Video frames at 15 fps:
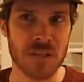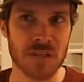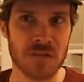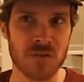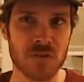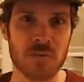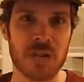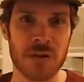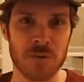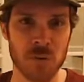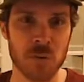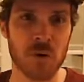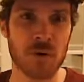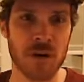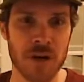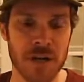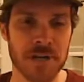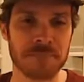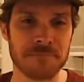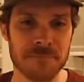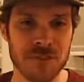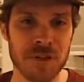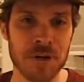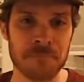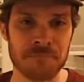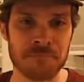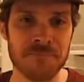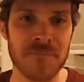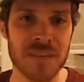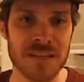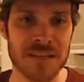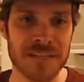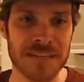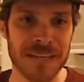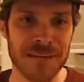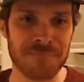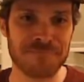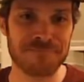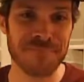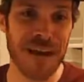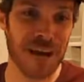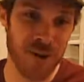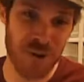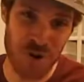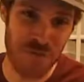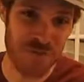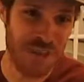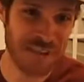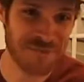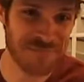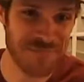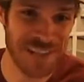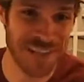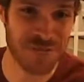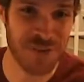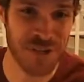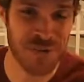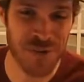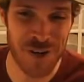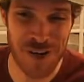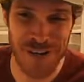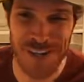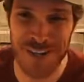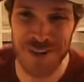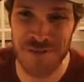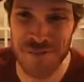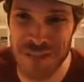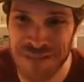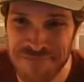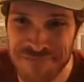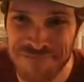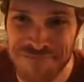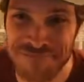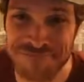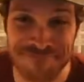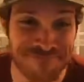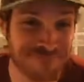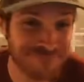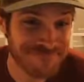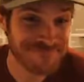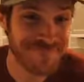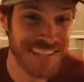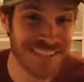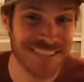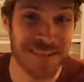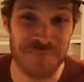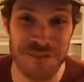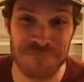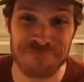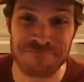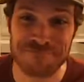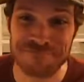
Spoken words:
been able to work on it. So I don't know if that's what you wanted to hear, but that's something.